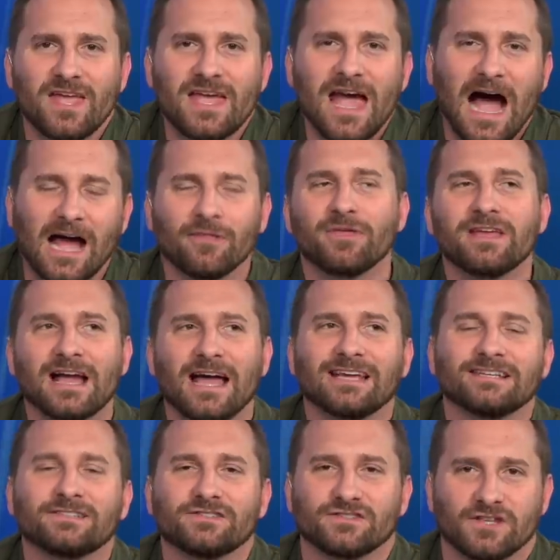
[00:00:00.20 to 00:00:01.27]
I think I
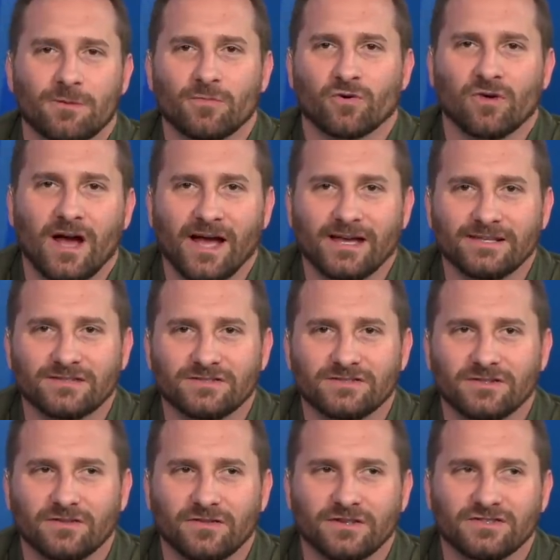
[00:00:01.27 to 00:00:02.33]
can
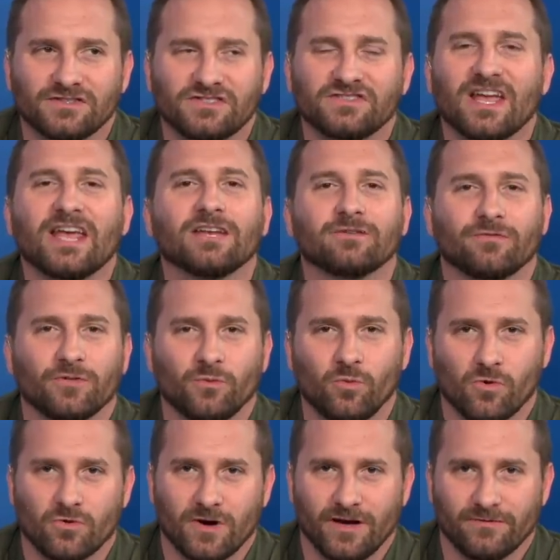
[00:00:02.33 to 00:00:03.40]
summarize the state of the
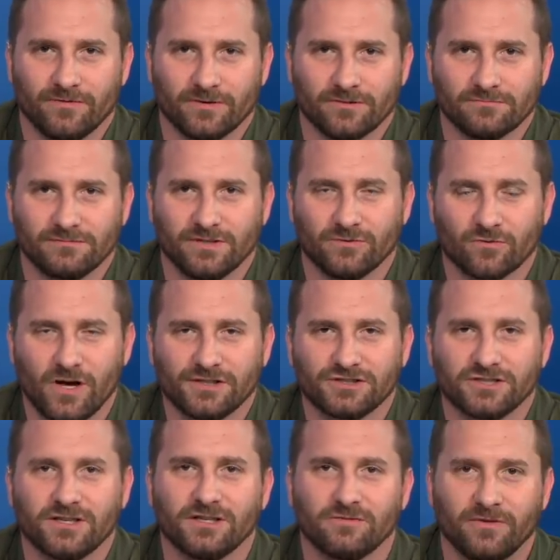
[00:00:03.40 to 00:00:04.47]
war effort in
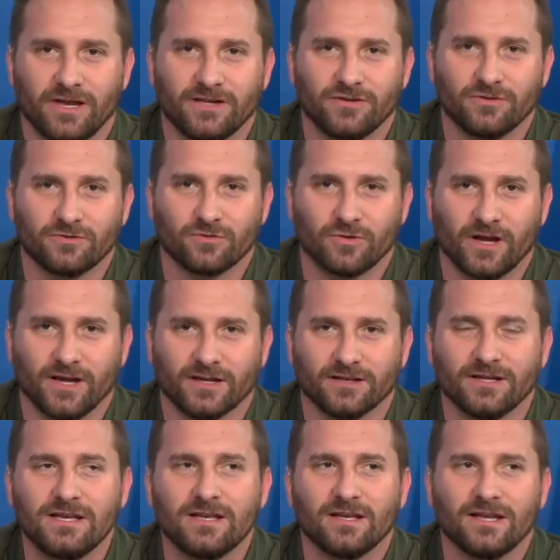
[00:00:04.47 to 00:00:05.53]
Russia invading
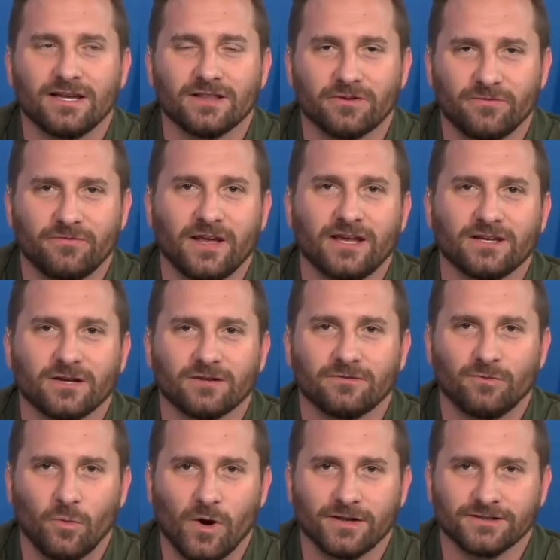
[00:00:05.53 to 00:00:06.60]
Ukraine in the fate
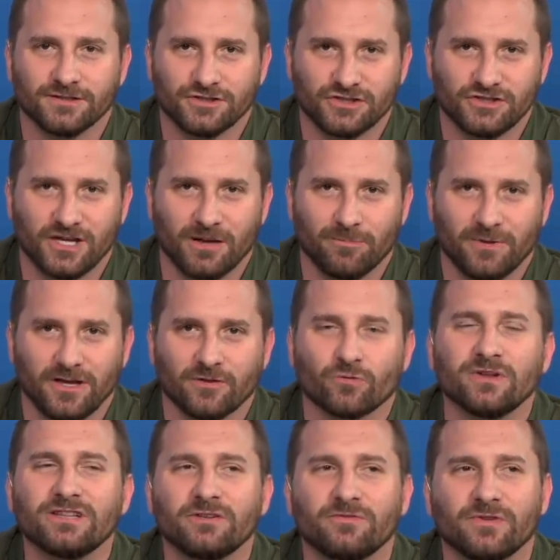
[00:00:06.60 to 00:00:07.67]
of one ship. And it
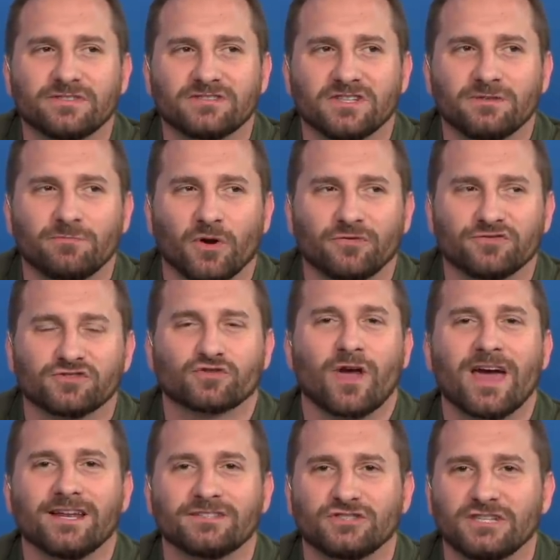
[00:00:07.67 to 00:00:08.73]
really fits in both
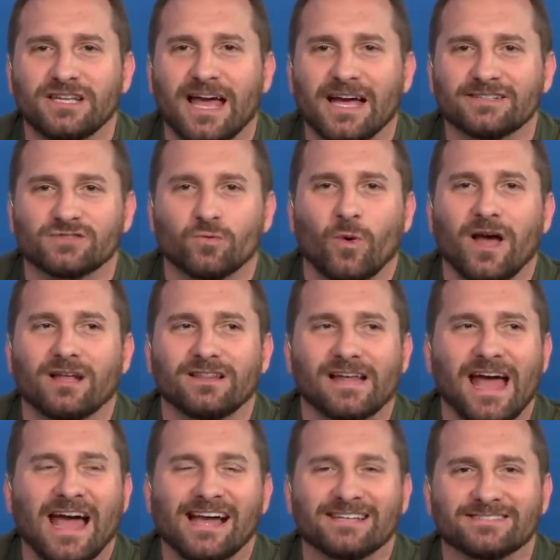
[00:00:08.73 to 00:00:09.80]
strategy as well
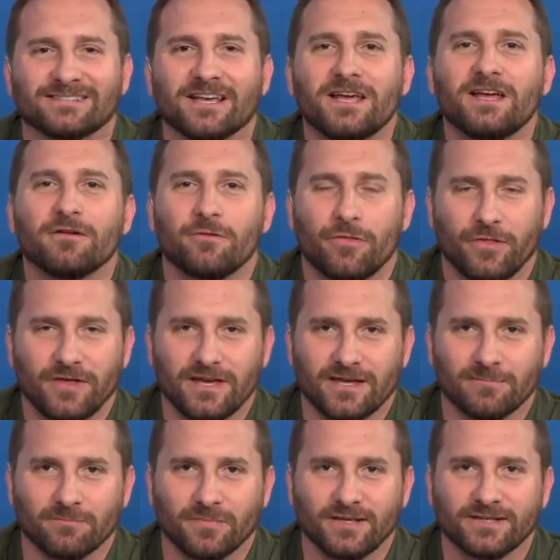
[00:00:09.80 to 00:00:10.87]
as
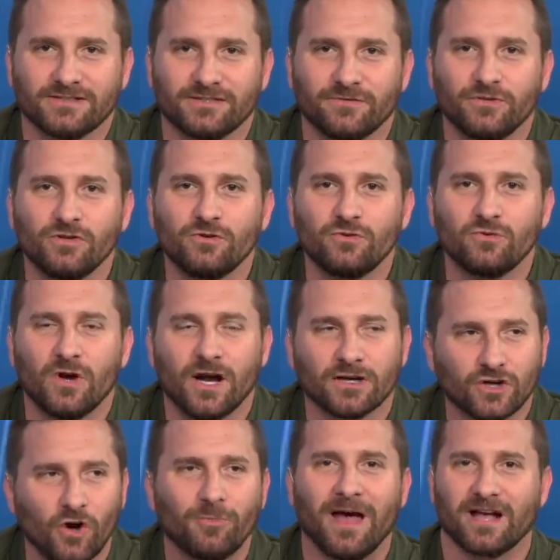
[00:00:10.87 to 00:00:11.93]
theme. Because if you uh,
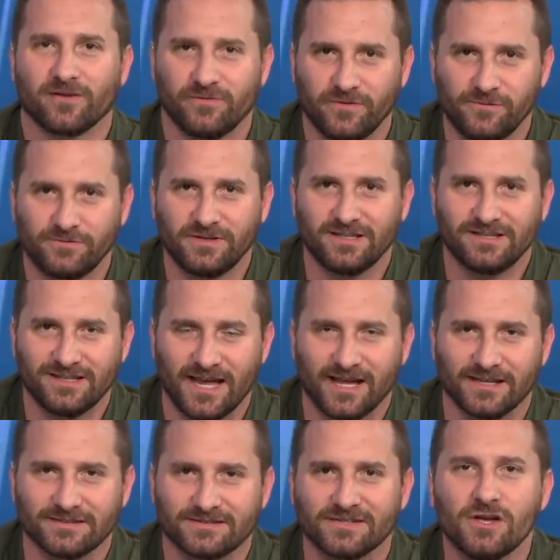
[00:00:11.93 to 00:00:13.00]
go back 50
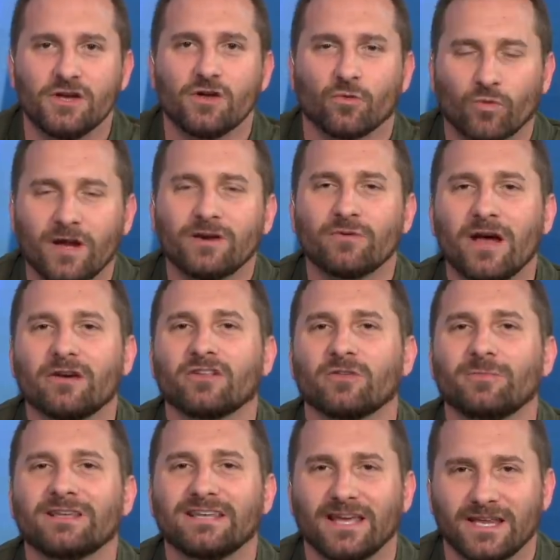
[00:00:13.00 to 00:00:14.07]
days, right around to the
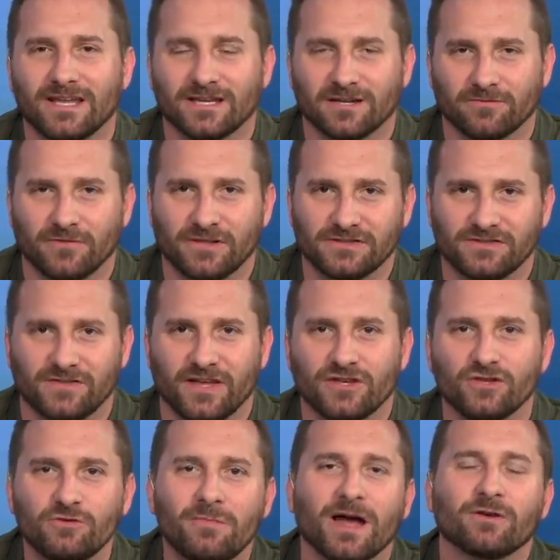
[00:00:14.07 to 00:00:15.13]
beginning of this
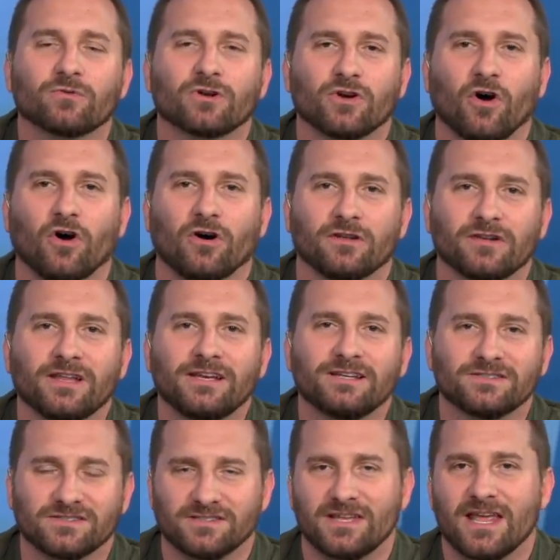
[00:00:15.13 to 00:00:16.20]
thing, you might recall
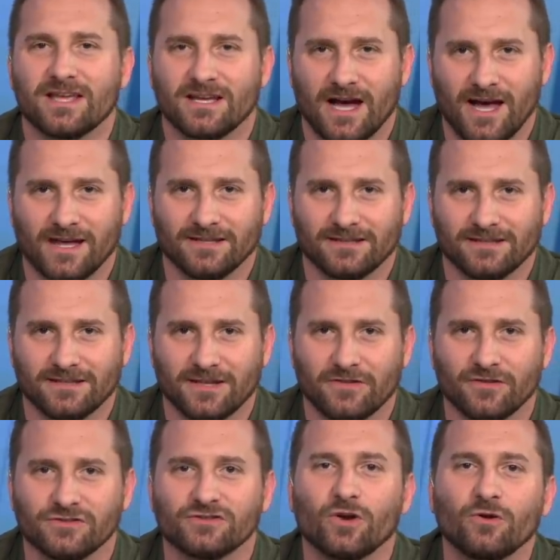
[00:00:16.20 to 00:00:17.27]
Snake Island
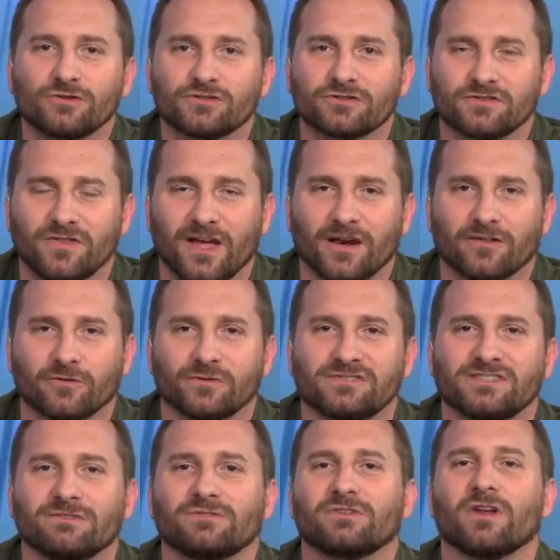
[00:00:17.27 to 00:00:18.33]
and the soldiers there that
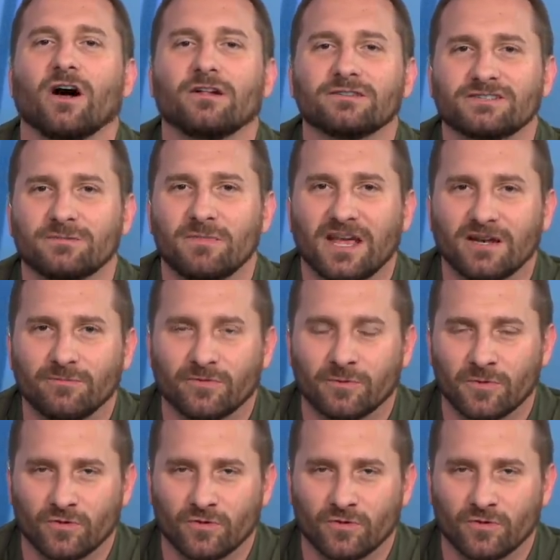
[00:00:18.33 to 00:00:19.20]
received an ultimatum from a